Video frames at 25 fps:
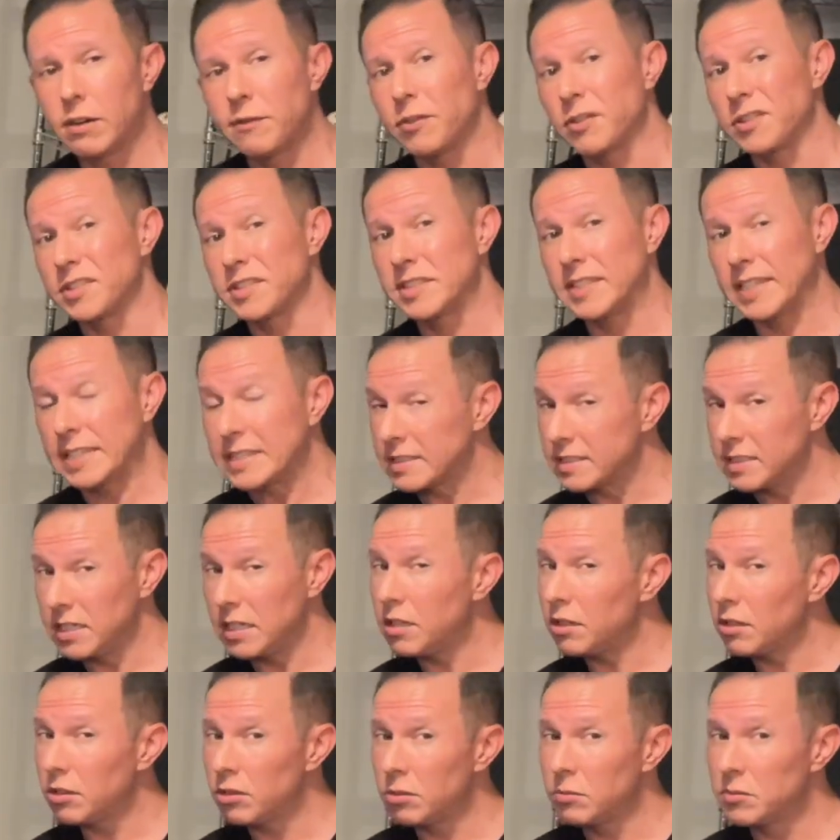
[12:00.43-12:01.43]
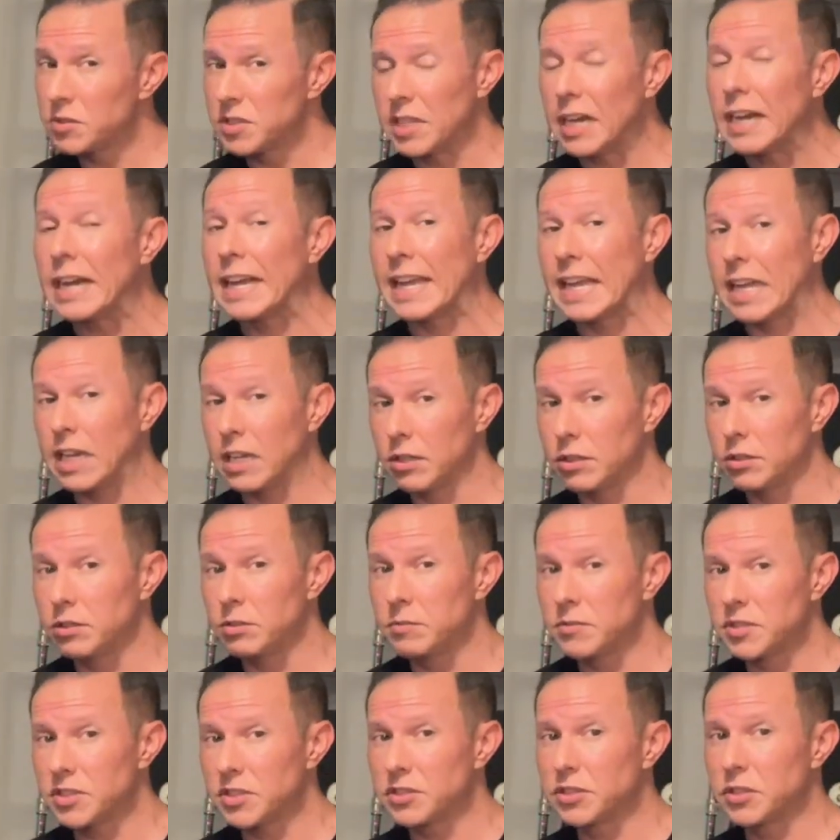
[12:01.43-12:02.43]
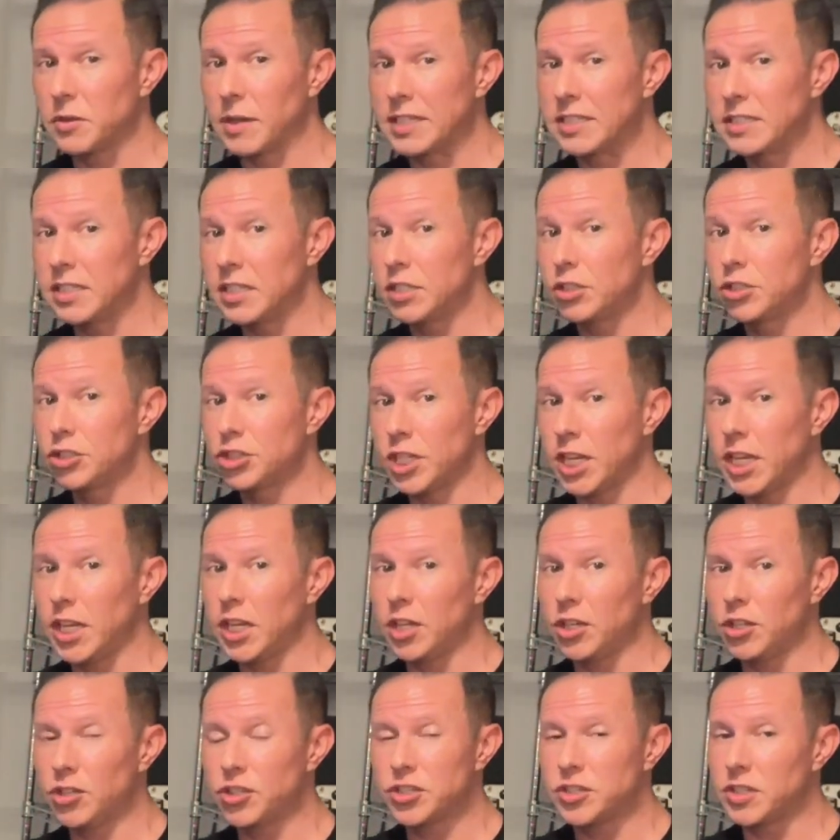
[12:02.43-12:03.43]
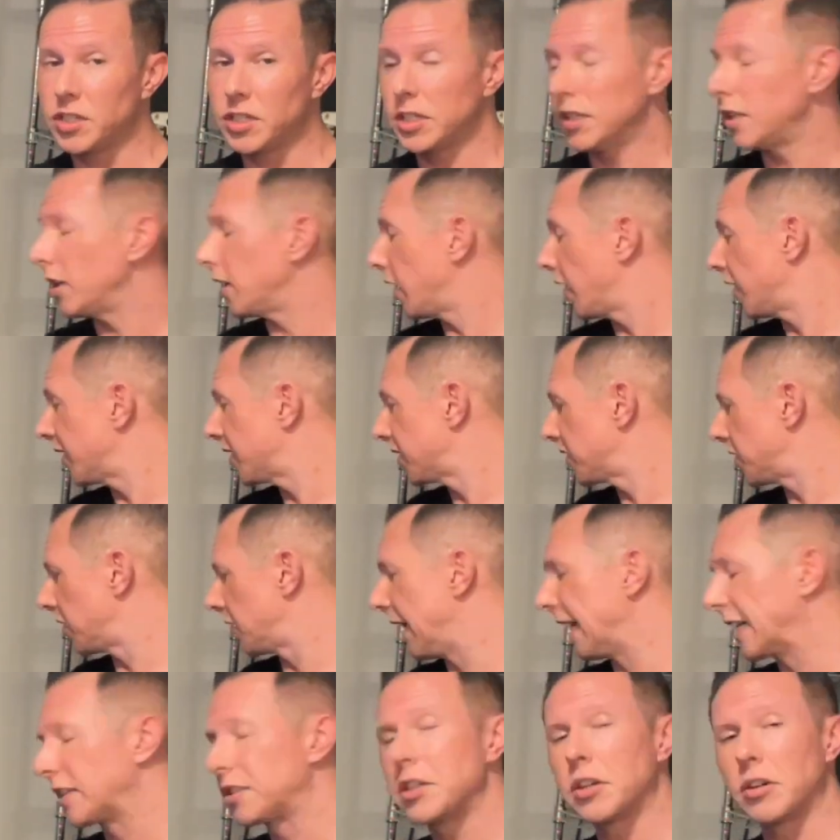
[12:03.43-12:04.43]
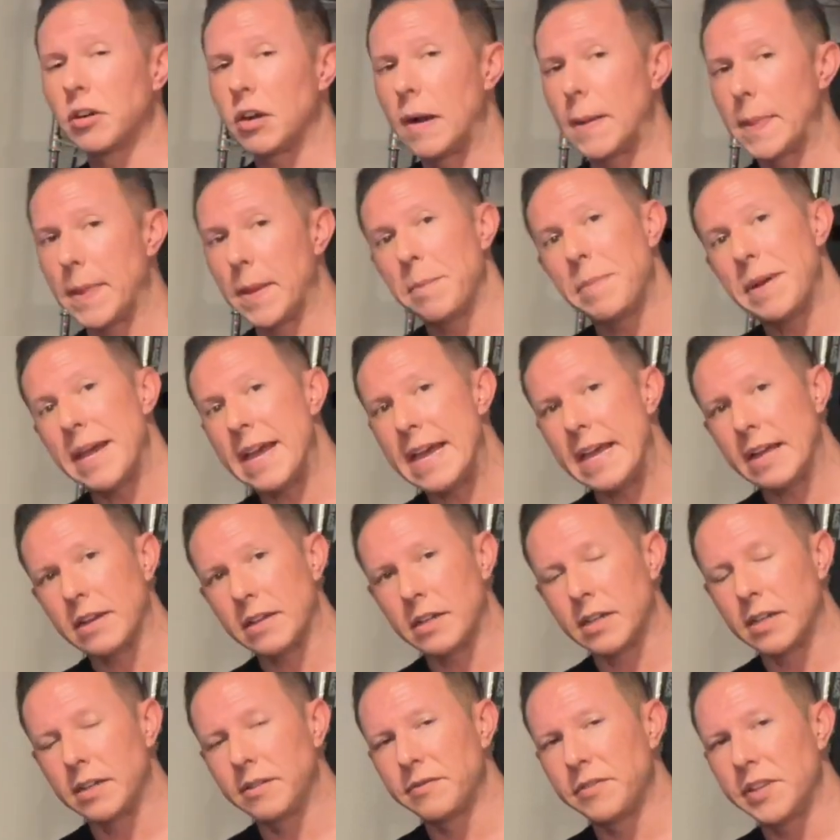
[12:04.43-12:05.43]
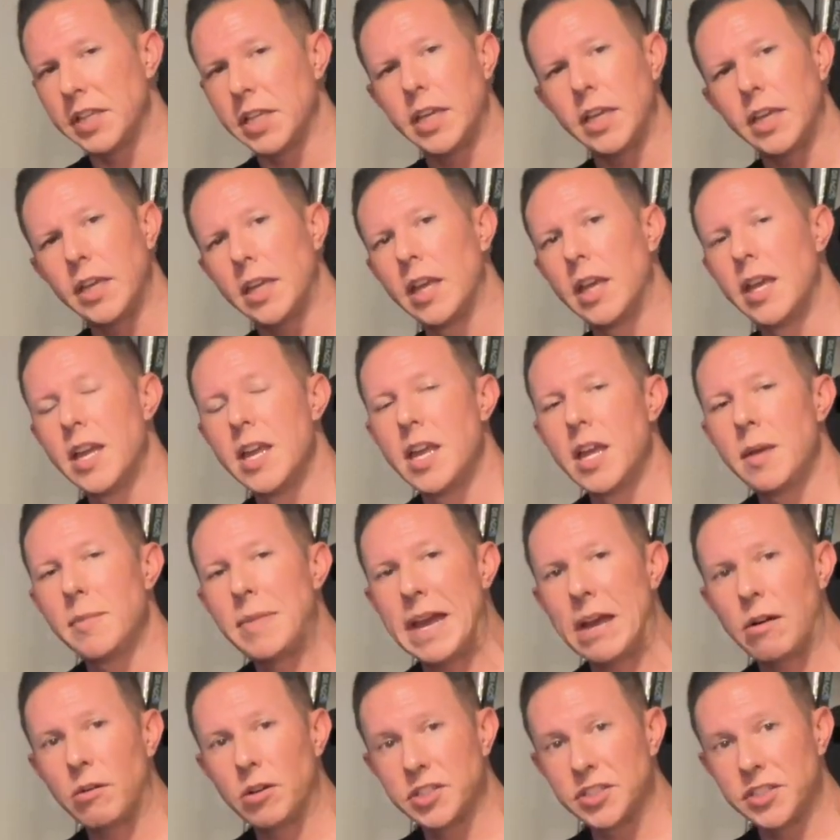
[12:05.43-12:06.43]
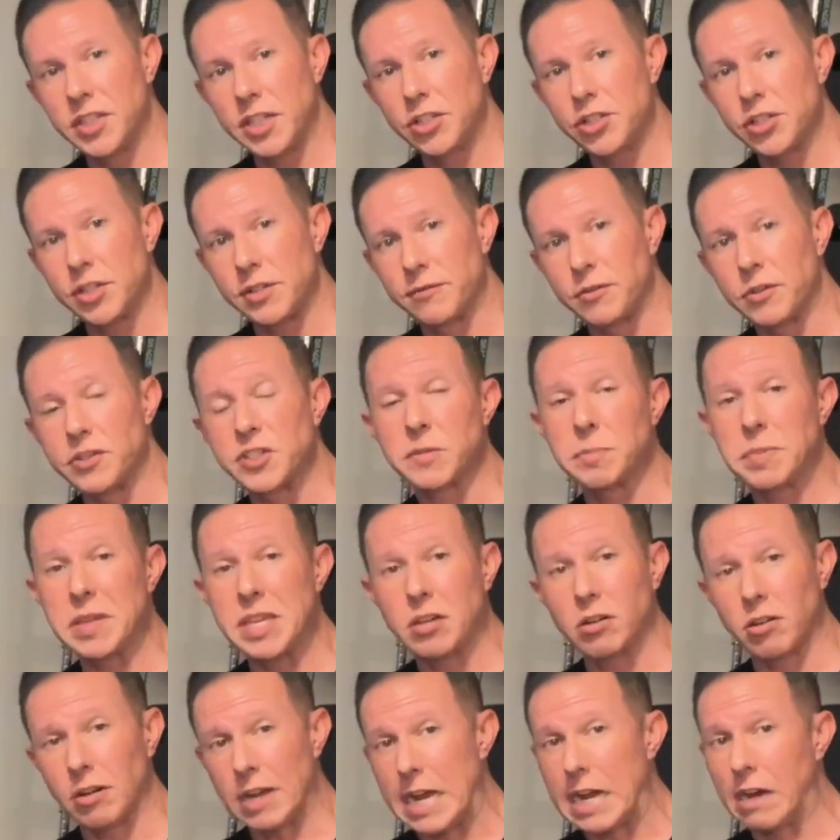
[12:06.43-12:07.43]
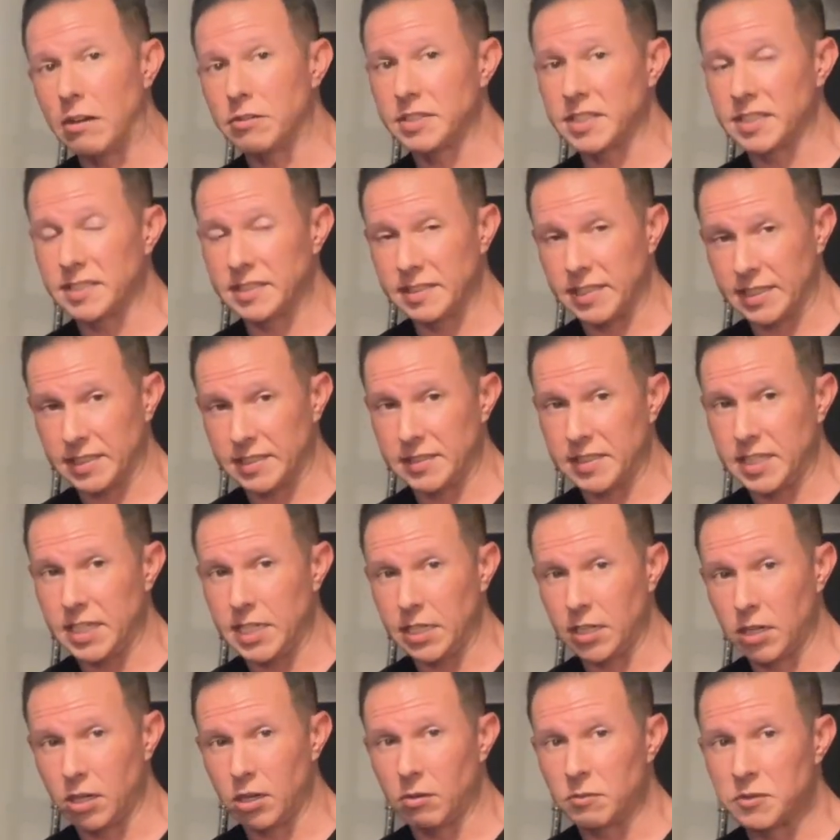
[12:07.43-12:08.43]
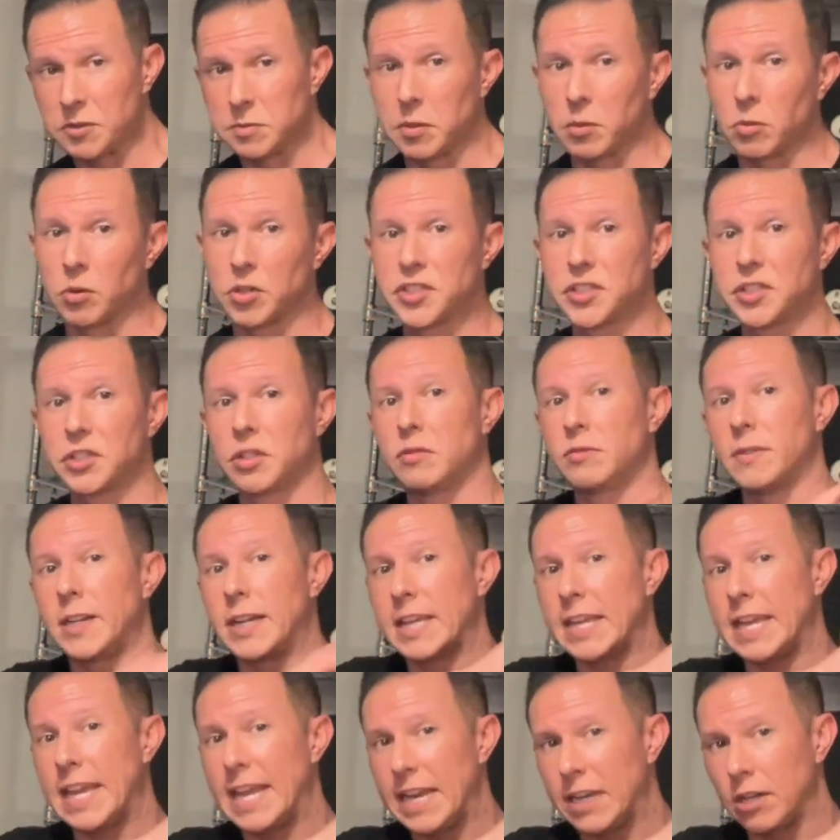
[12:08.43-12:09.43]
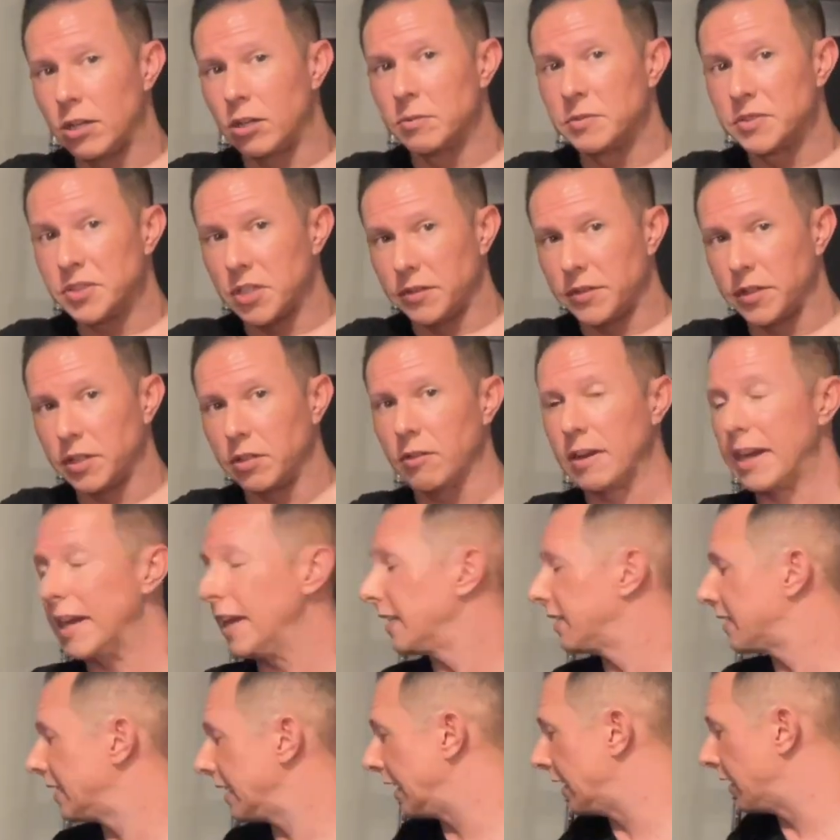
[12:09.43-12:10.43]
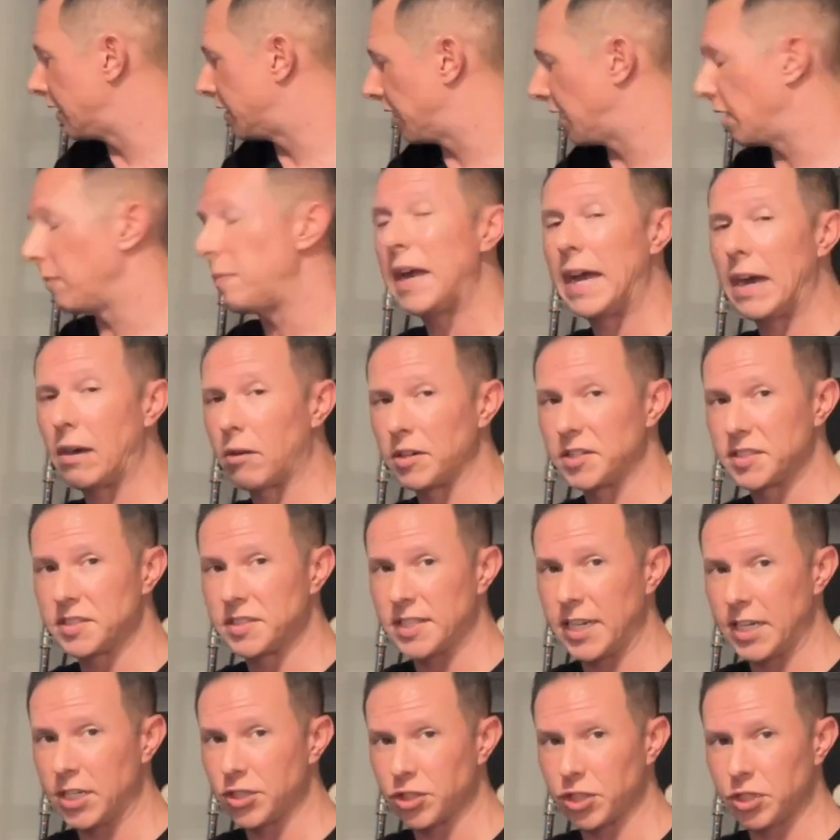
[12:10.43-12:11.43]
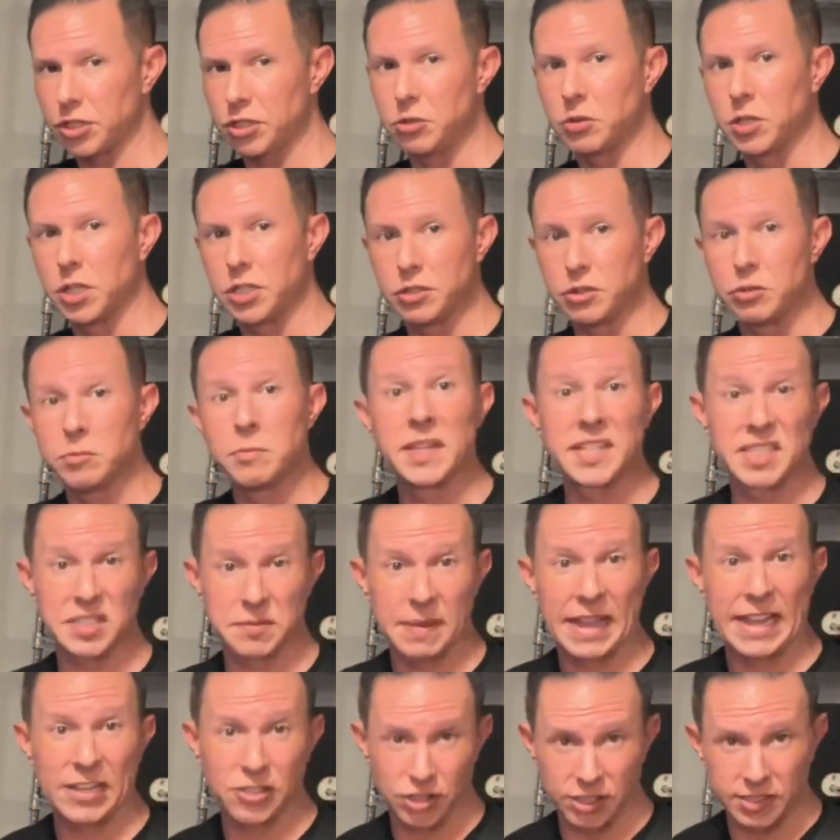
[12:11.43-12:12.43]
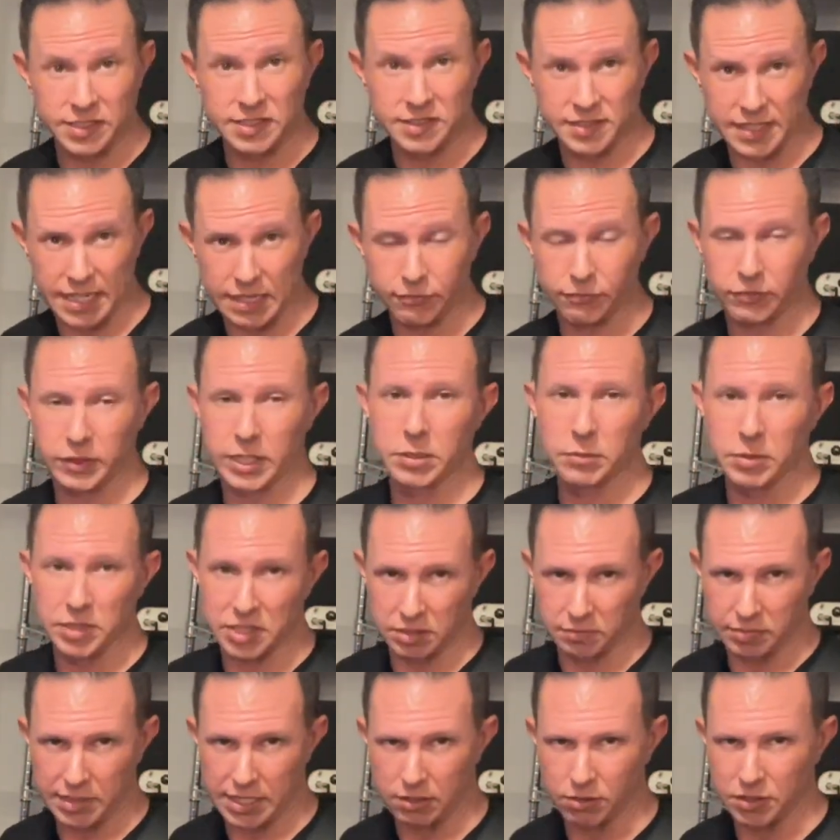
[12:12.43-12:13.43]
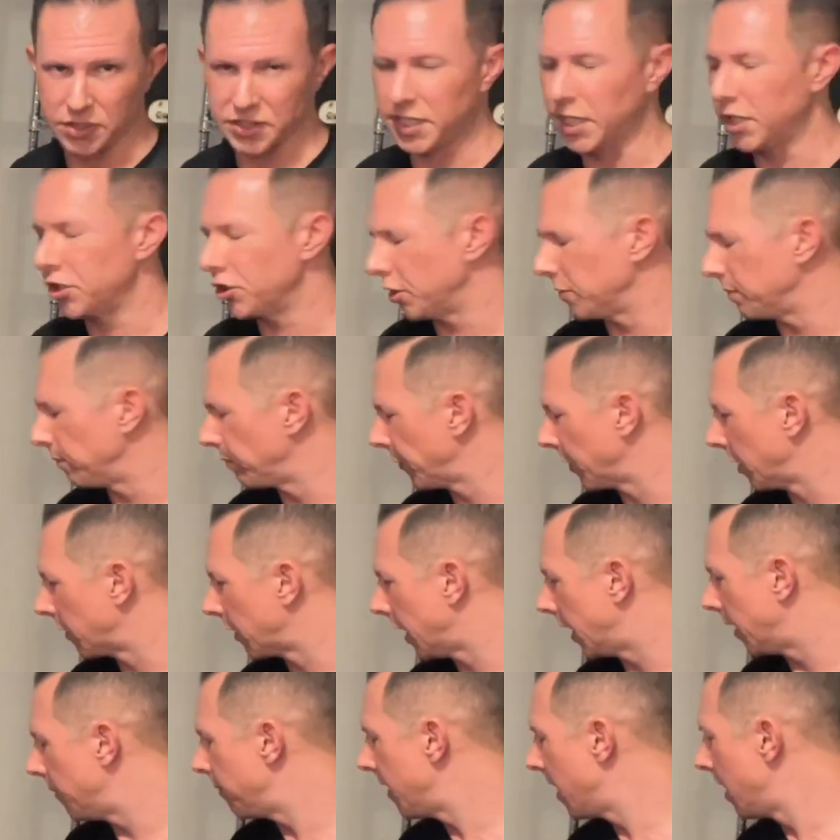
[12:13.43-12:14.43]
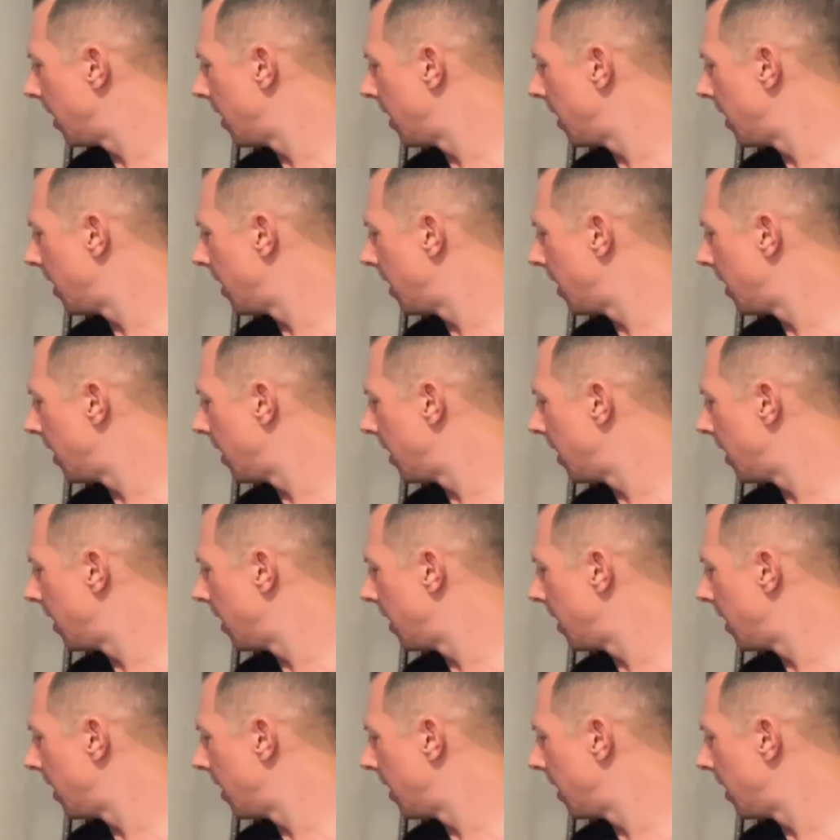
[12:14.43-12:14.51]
for 16 ohms, not 8 ohms, so I did change the selector on the back of the power station for speaker out to 16 ohms, but we're still running 8 ohms on the Grace into the power station. You can do mismatches safely with the power station, okay?